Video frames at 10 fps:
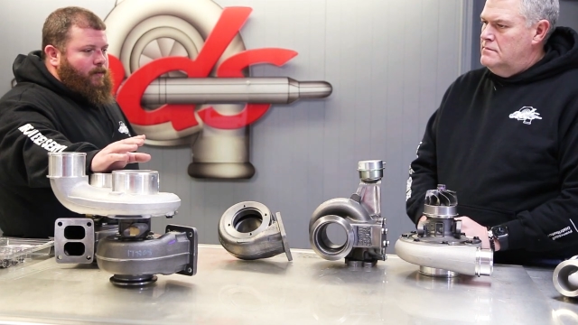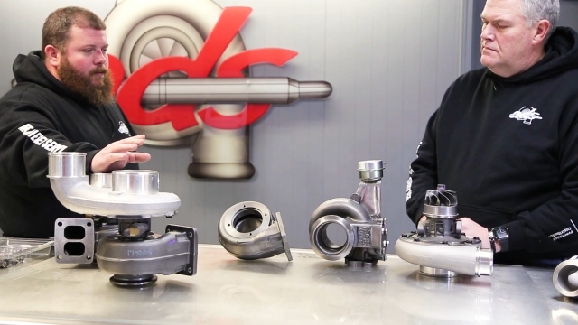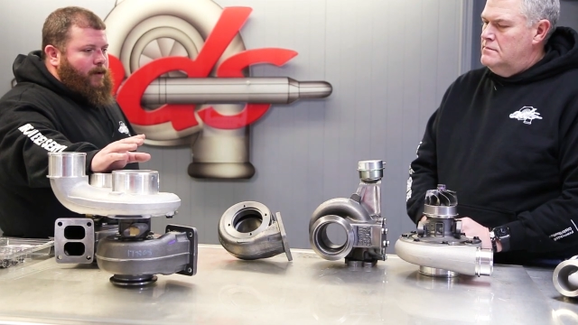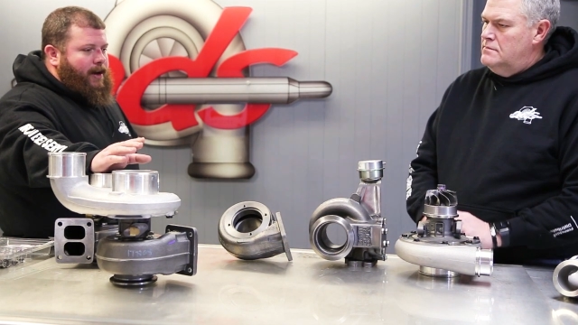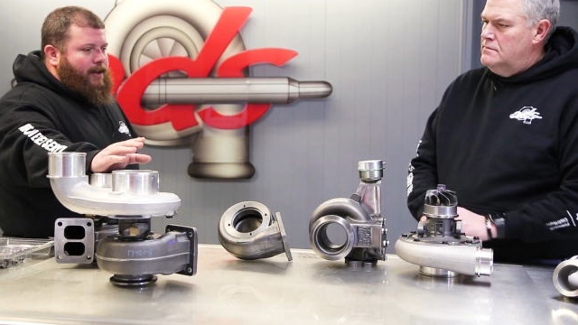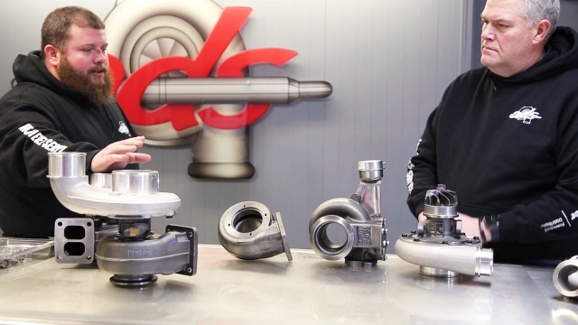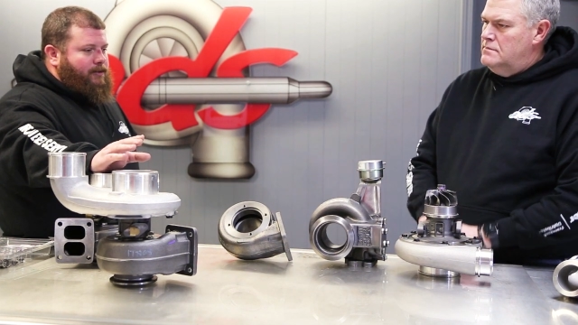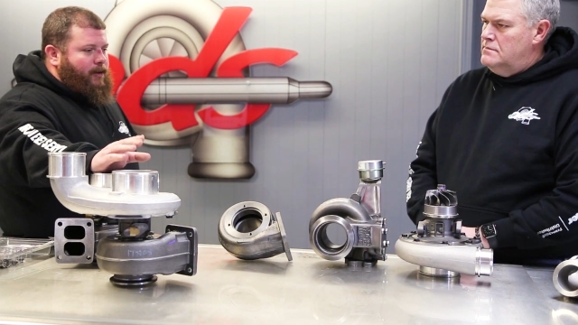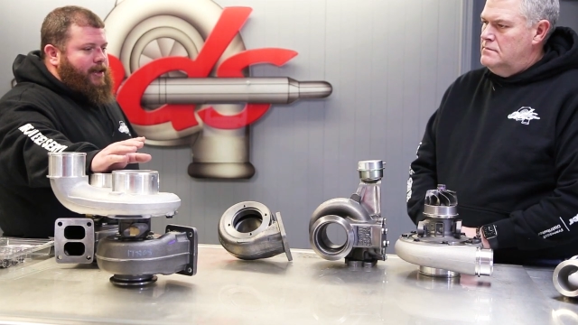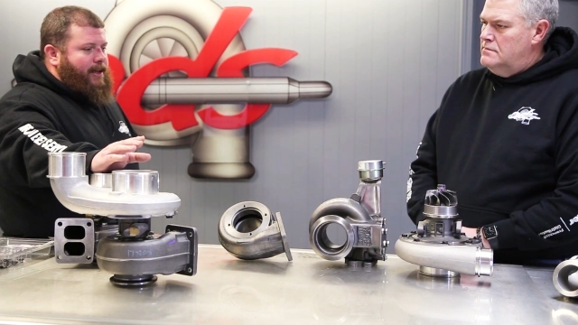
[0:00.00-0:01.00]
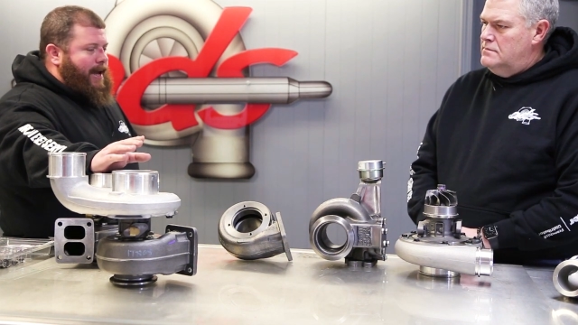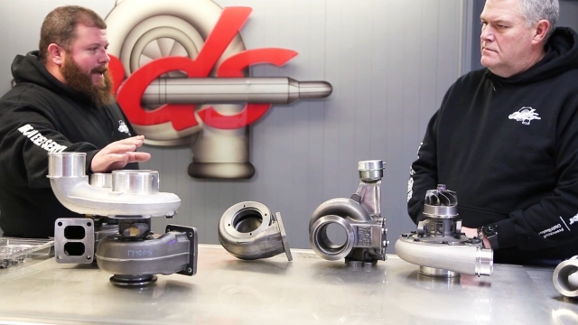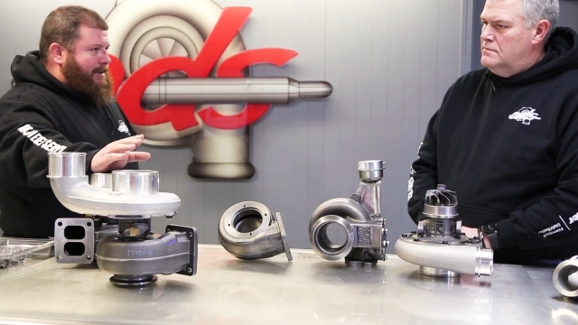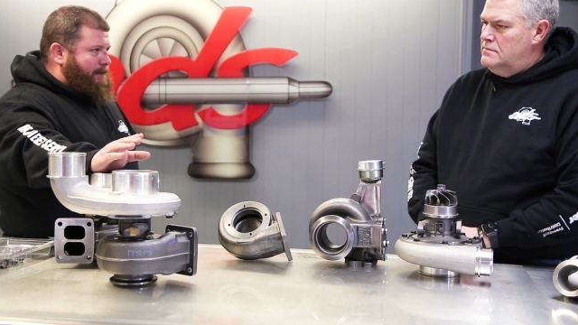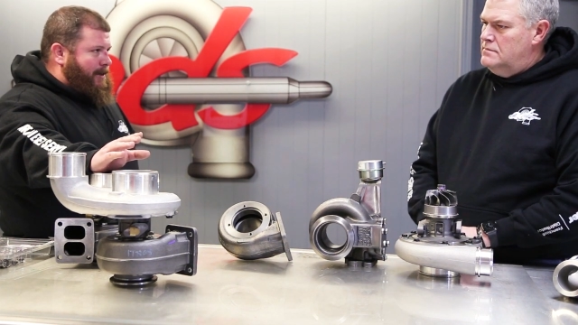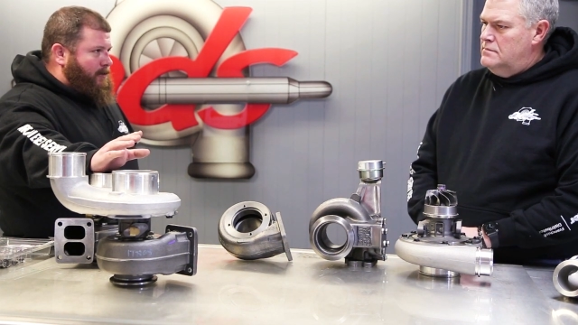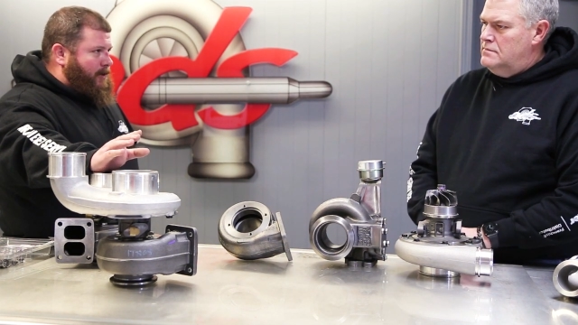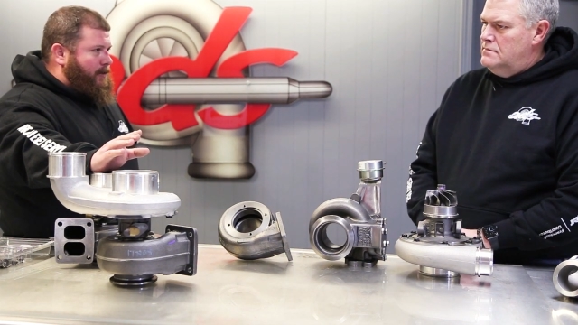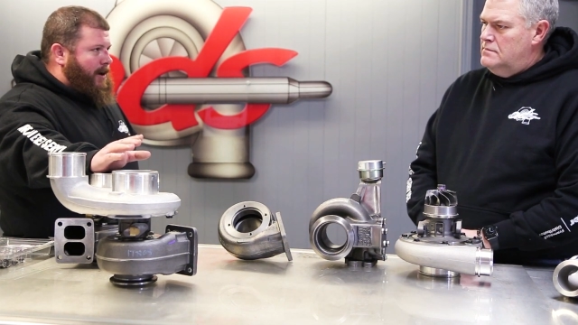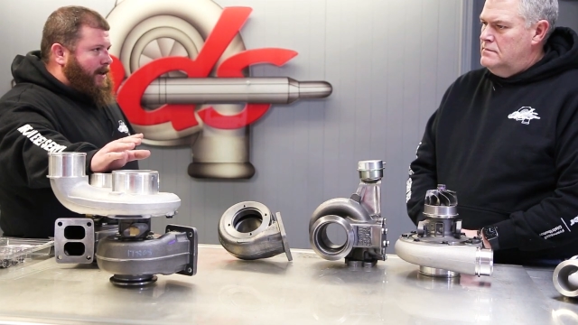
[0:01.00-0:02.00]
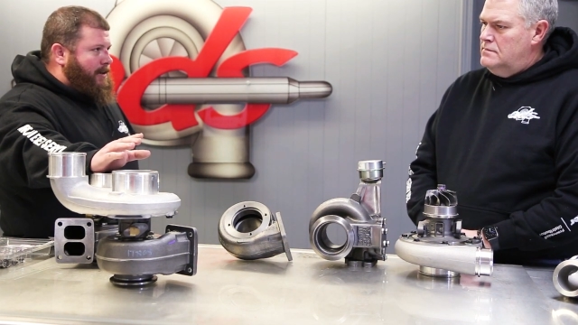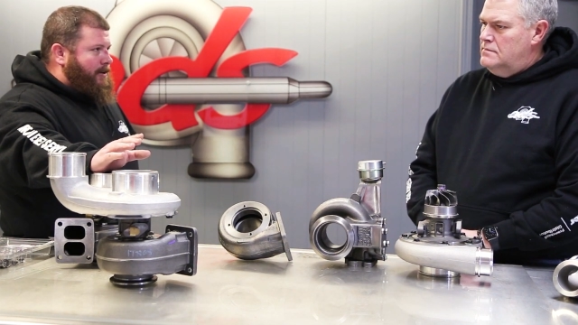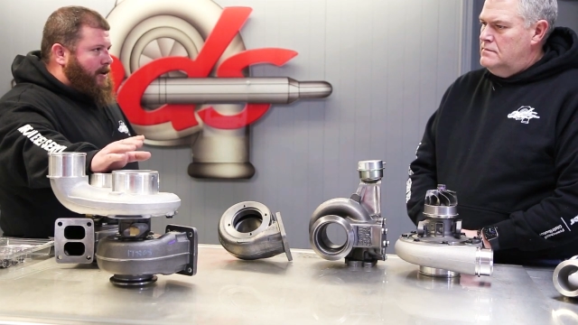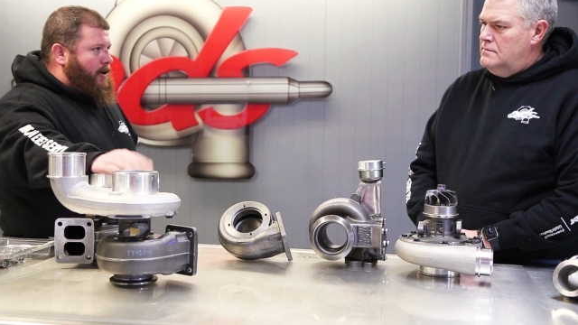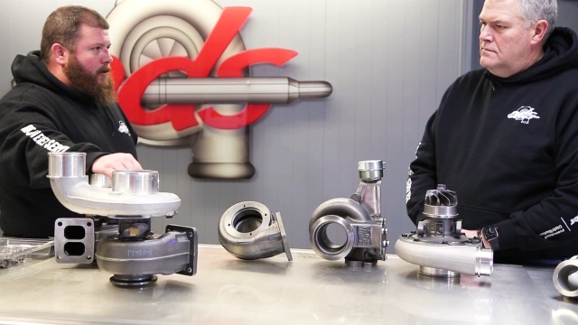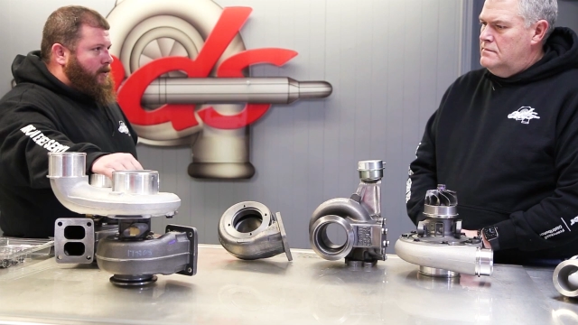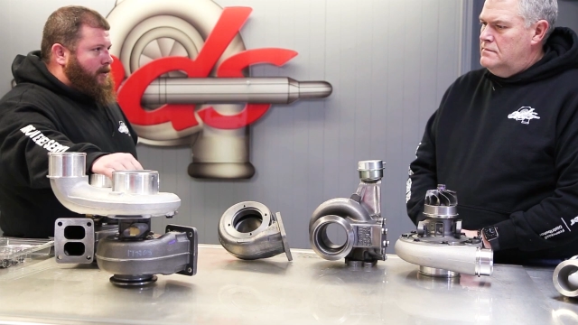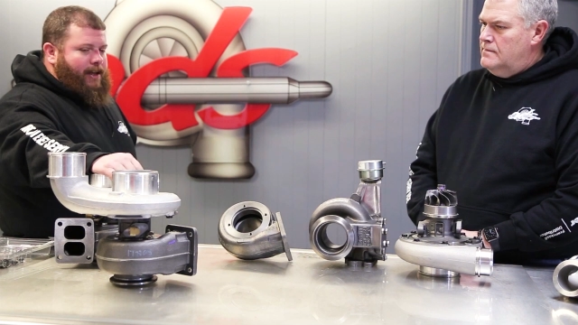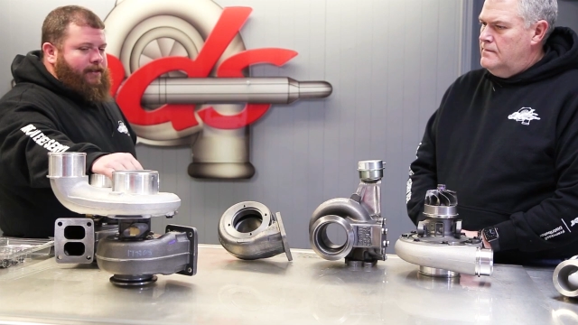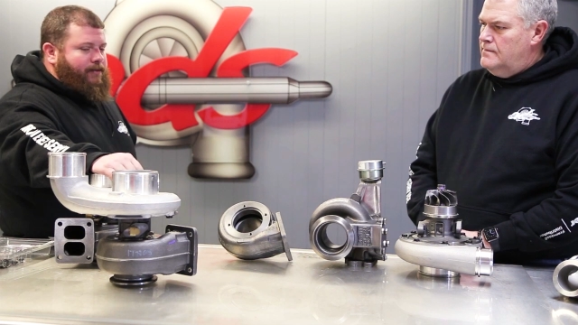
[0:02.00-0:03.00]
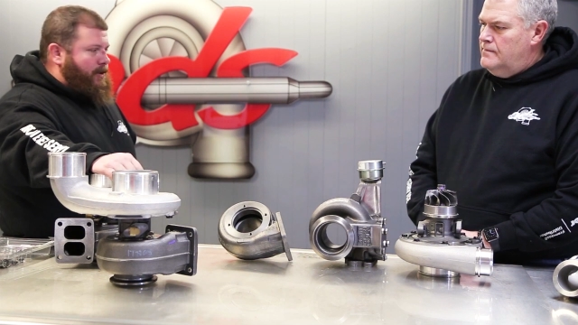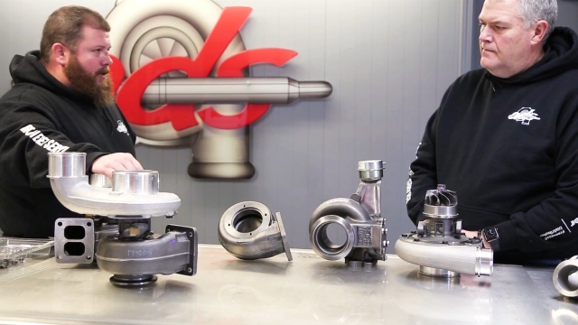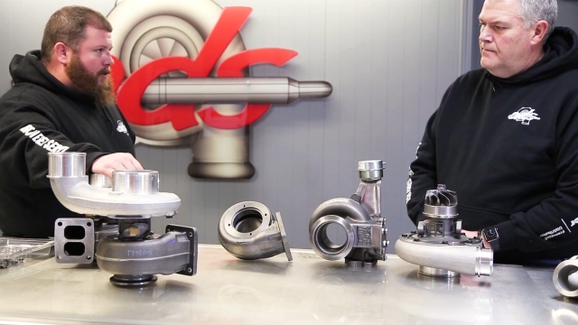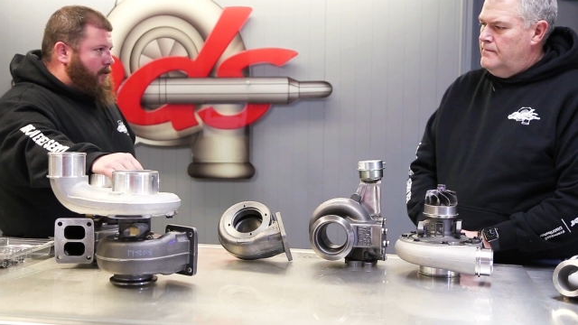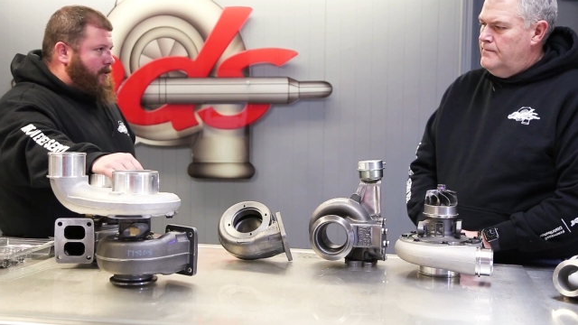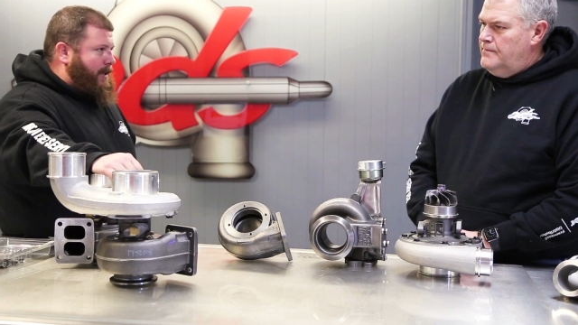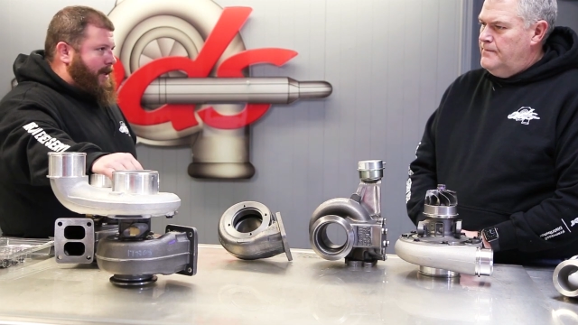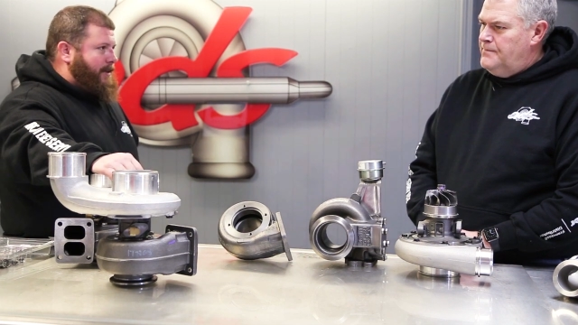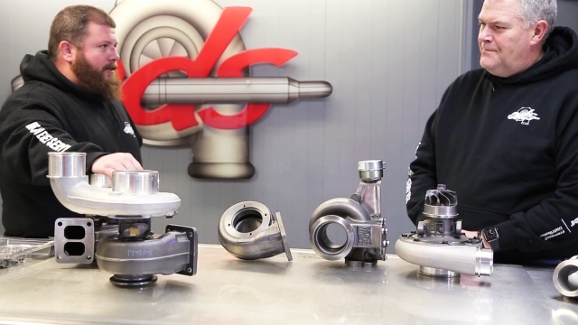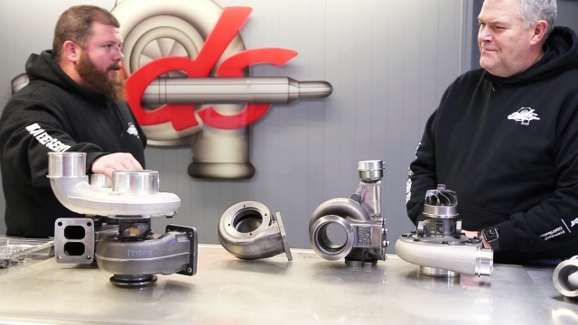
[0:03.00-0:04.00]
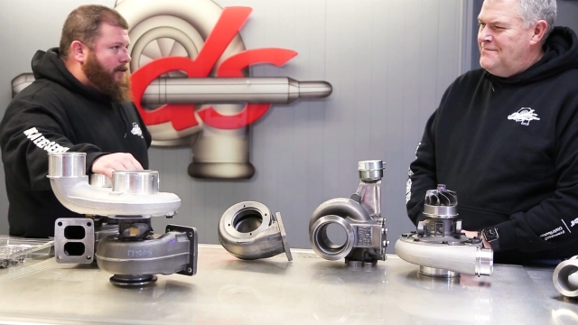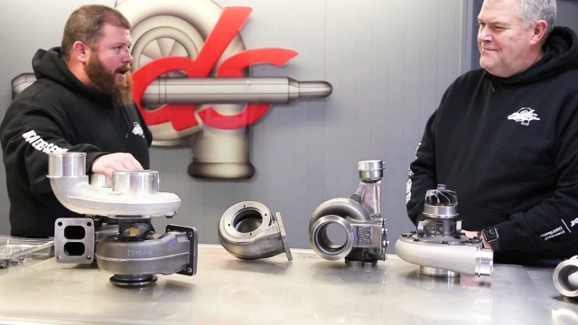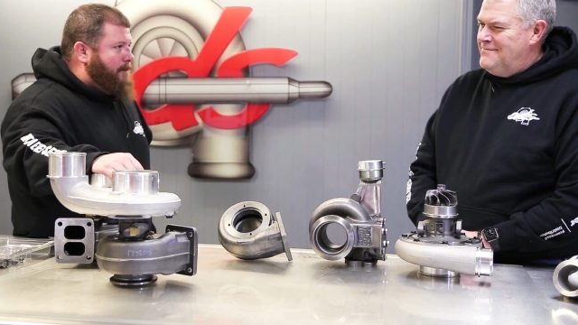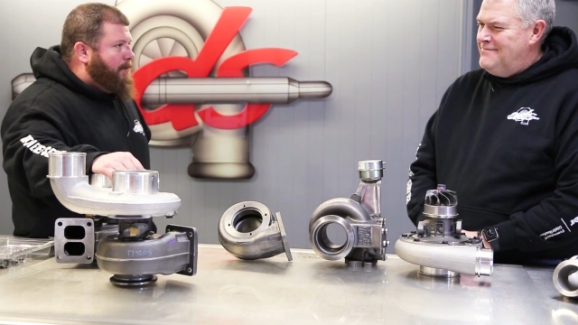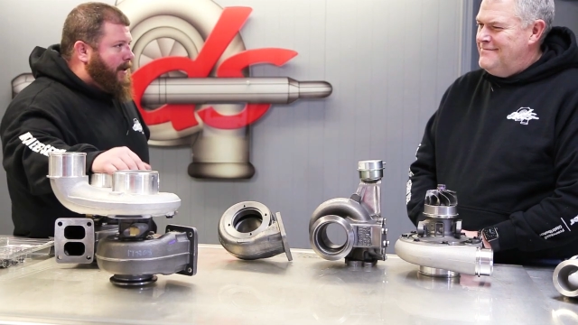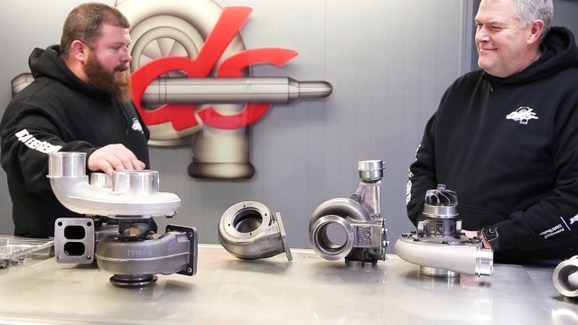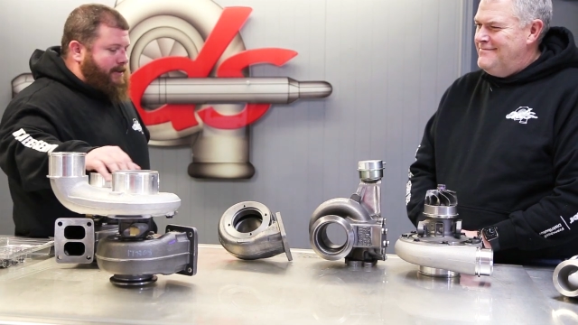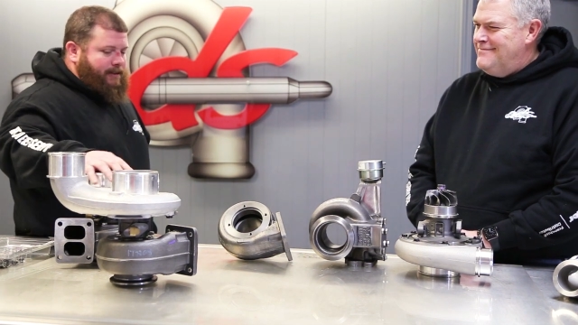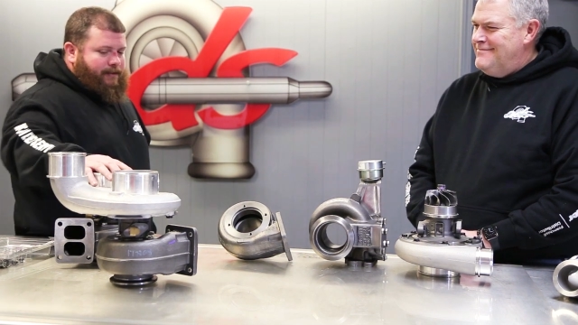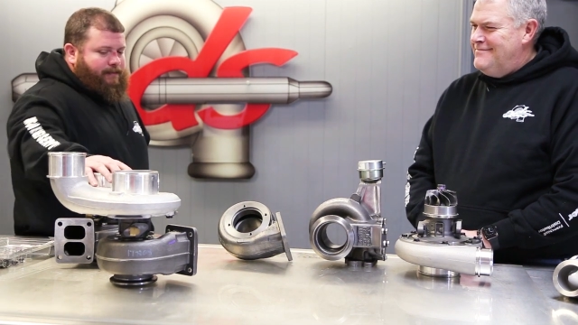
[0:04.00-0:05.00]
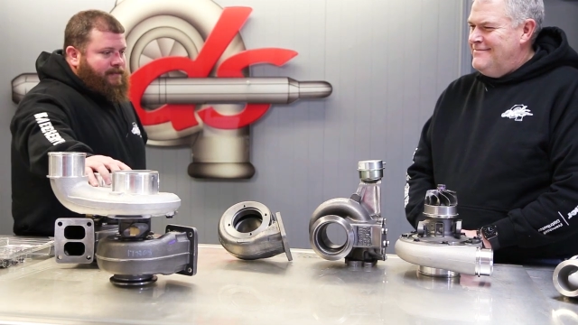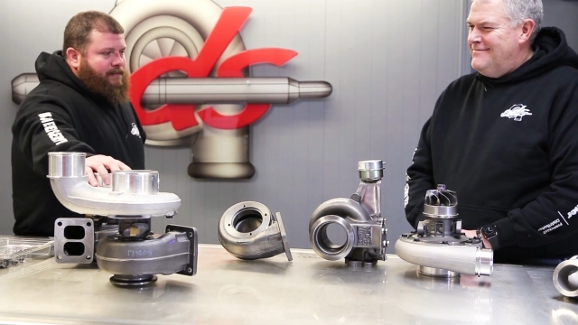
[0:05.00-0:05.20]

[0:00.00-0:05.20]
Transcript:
Speaker 1: What else? What are you going to ask me? What do I need to know to give to you to get to the right place?